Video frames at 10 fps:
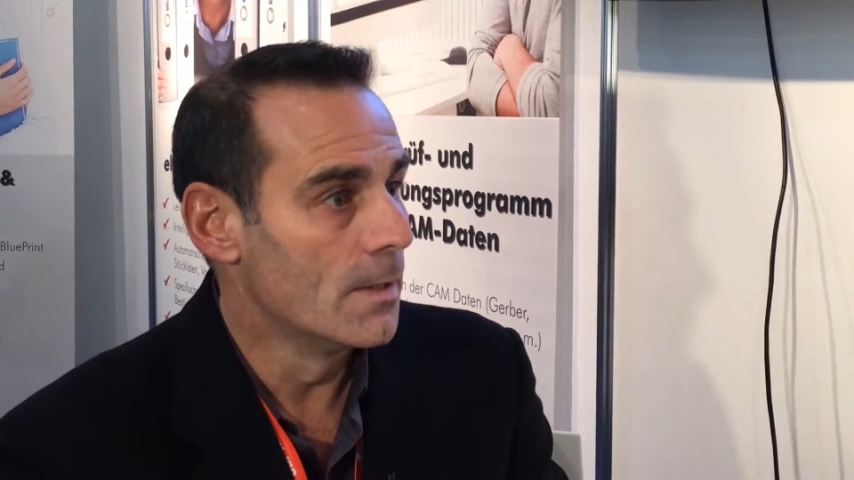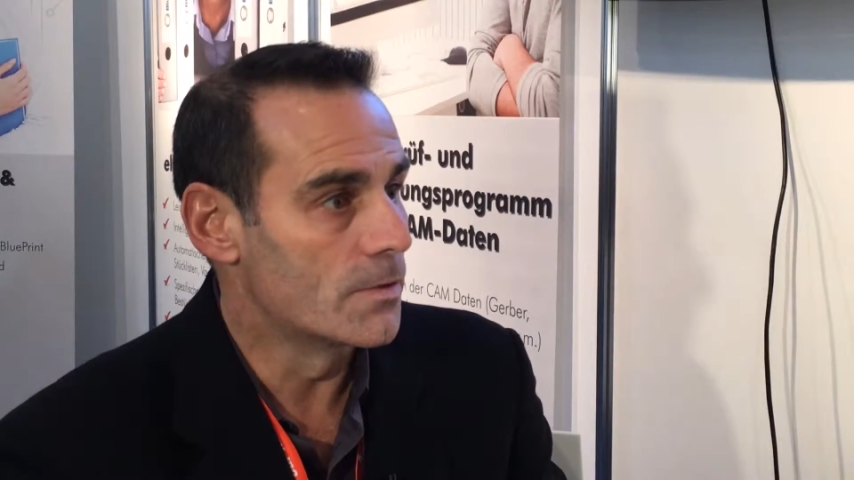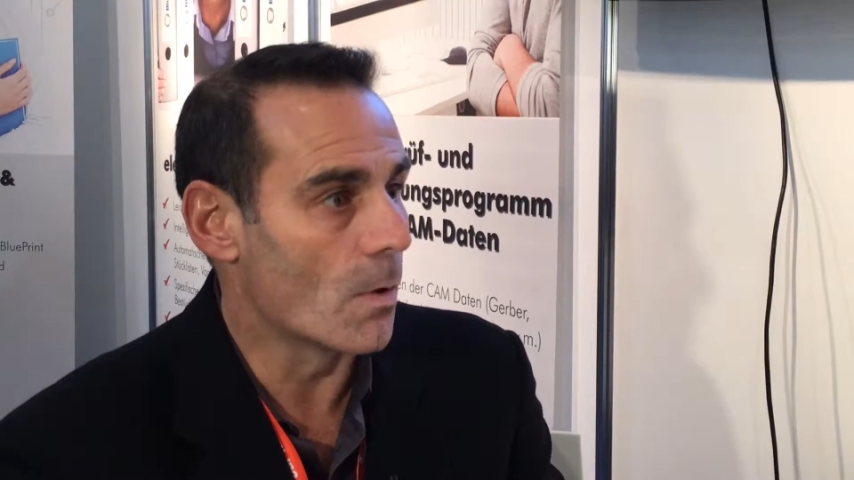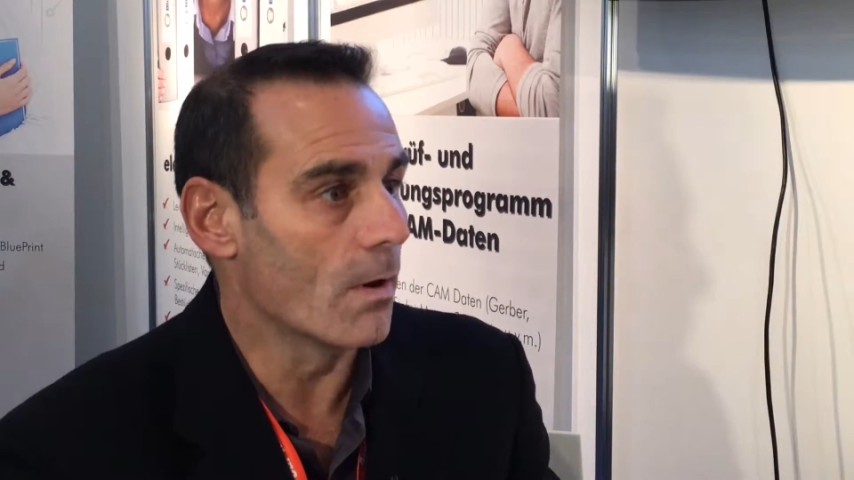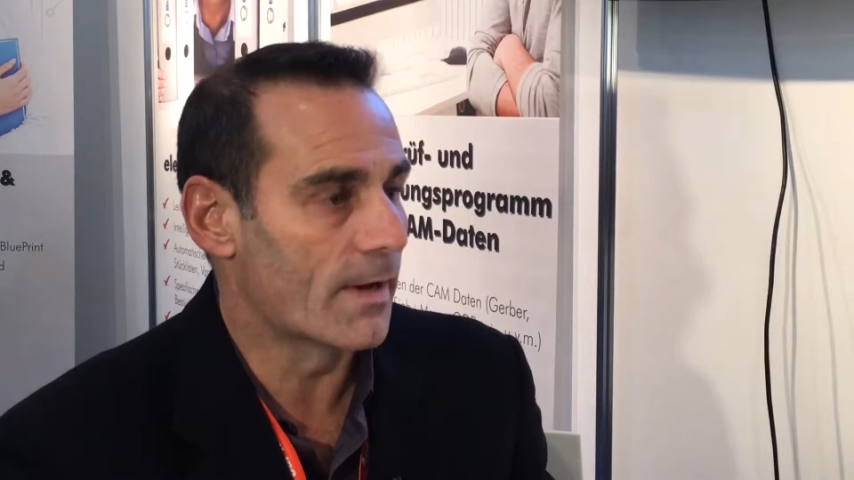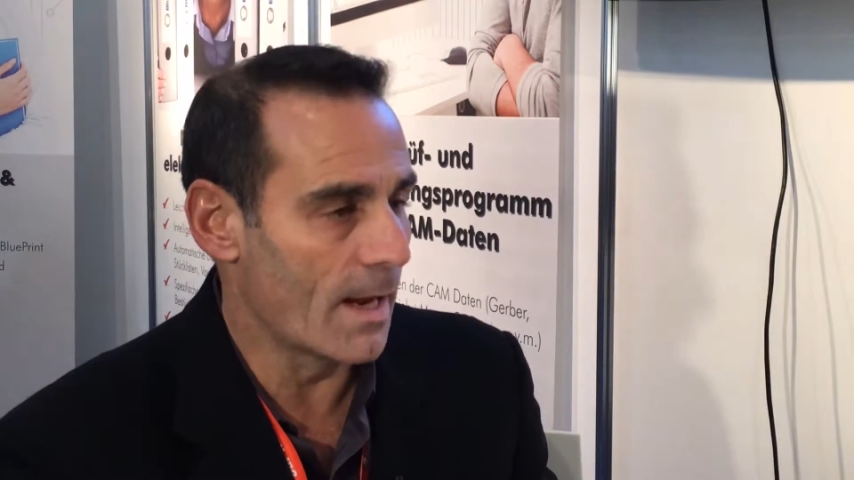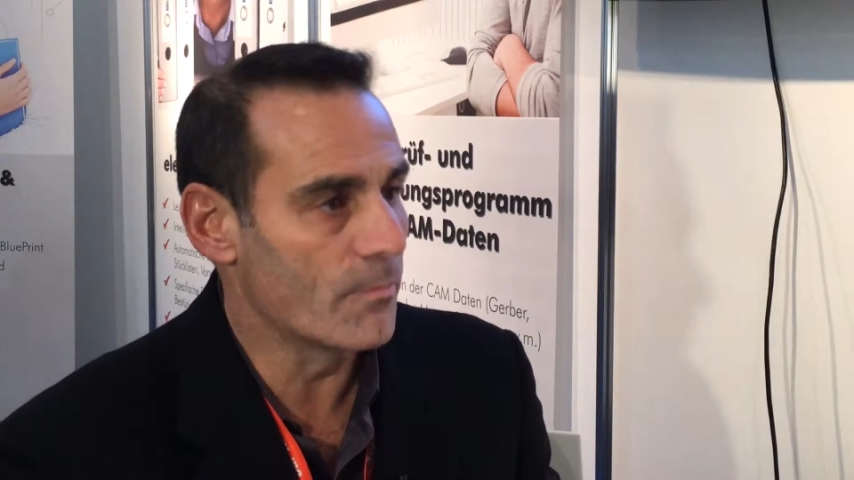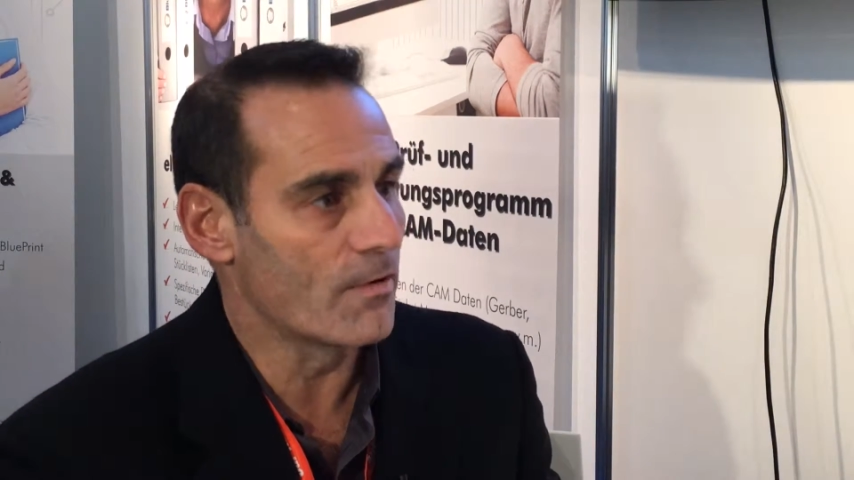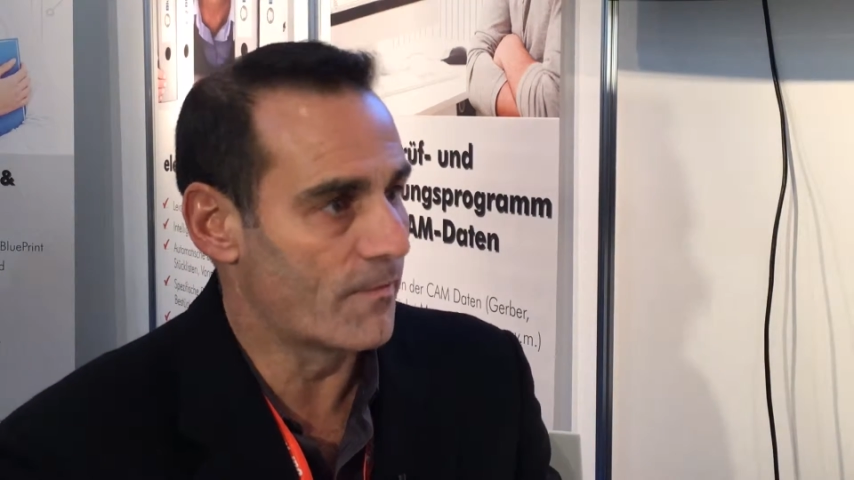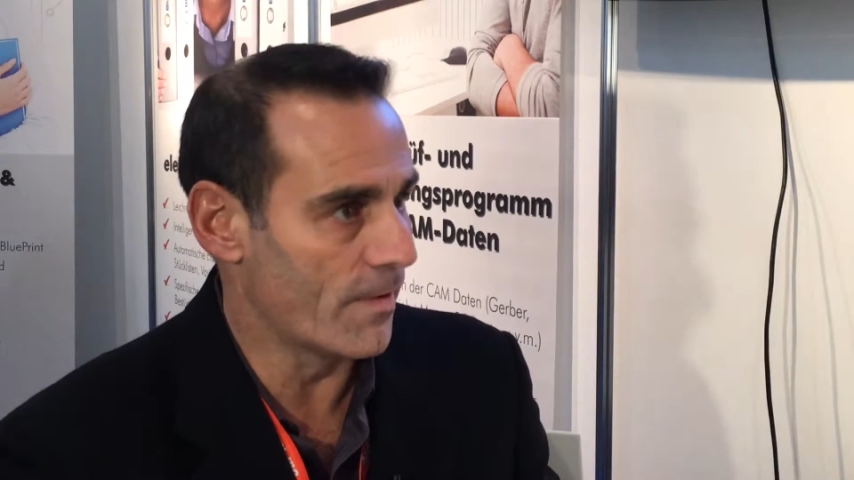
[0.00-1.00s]
So our Chem
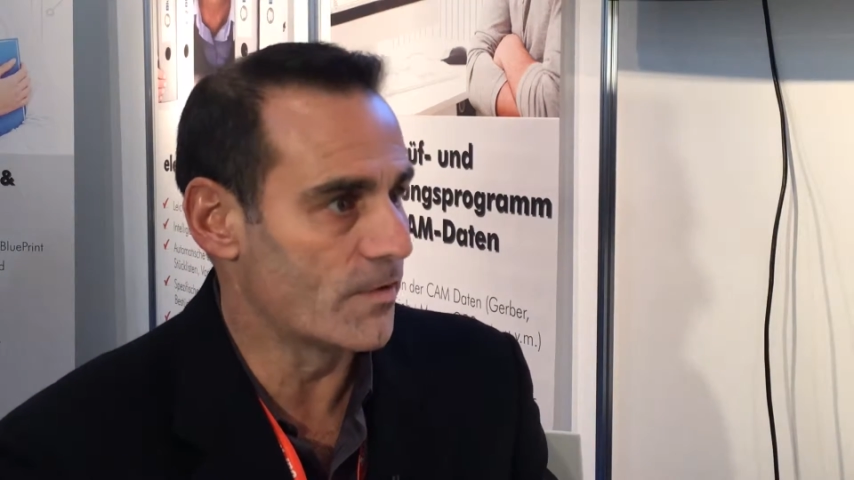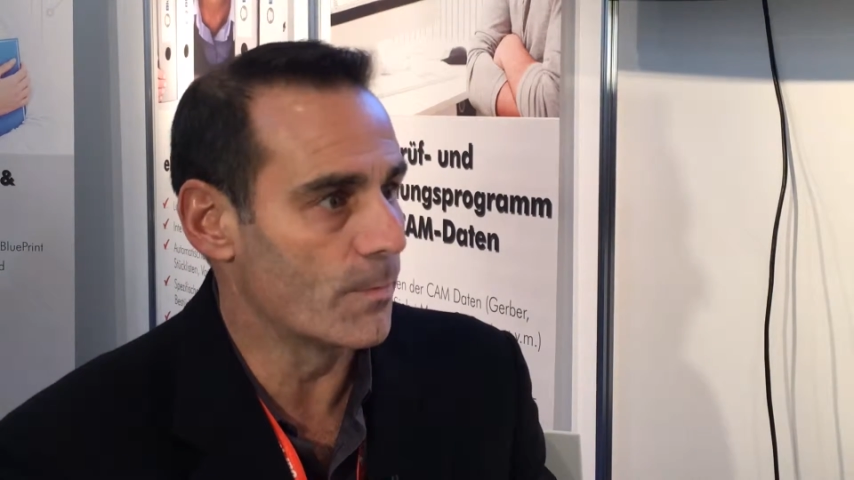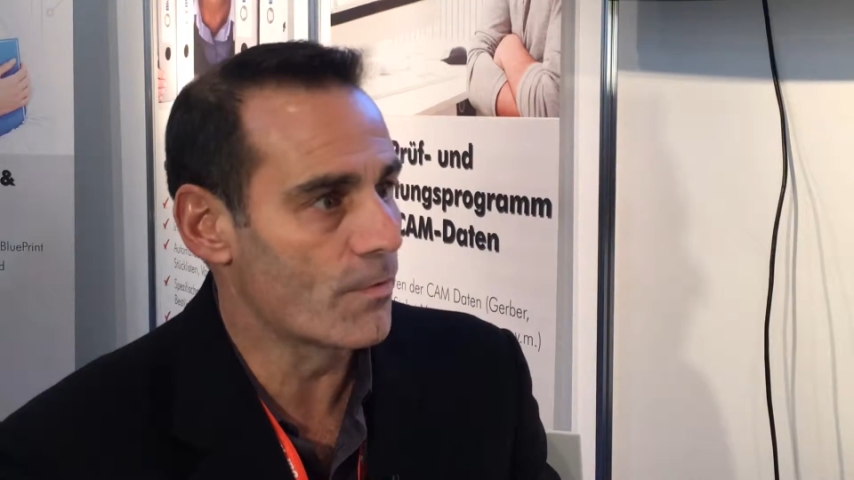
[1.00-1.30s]
350